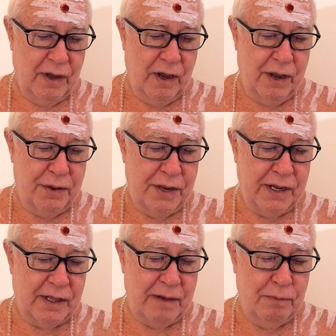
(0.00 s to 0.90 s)
I
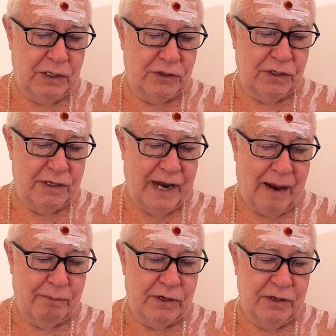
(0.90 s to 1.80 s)
think they must
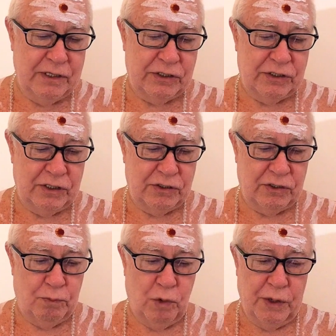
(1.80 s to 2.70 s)
adapt to this
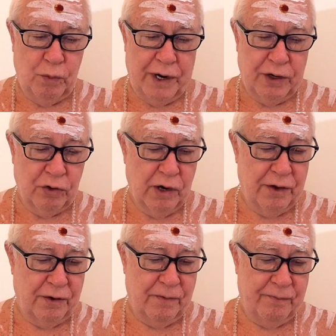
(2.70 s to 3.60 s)
system one way or
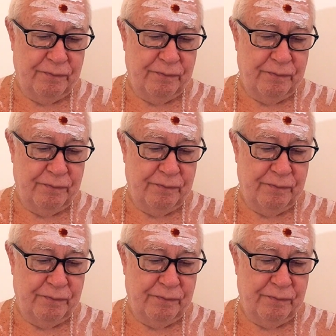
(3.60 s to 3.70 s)
other.